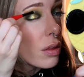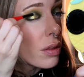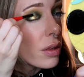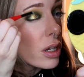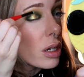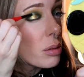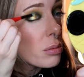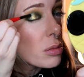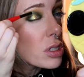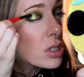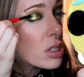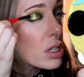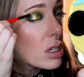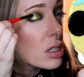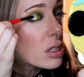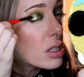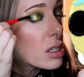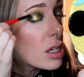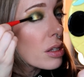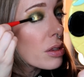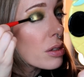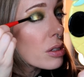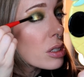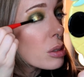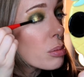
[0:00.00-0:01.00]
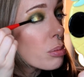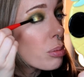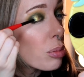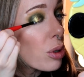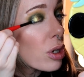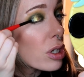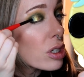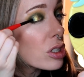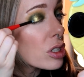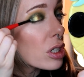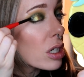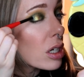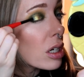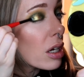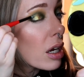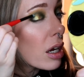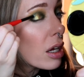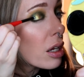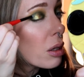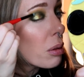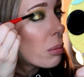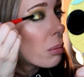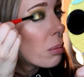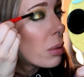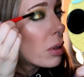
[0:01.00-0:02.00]
Then I'm just gonna take this brush and
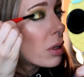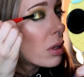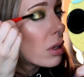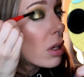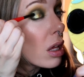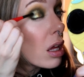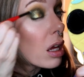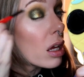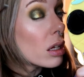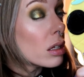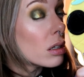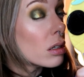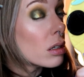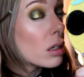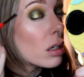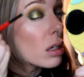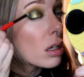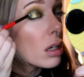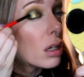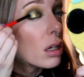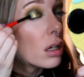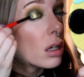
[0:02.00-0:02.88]
kind of blend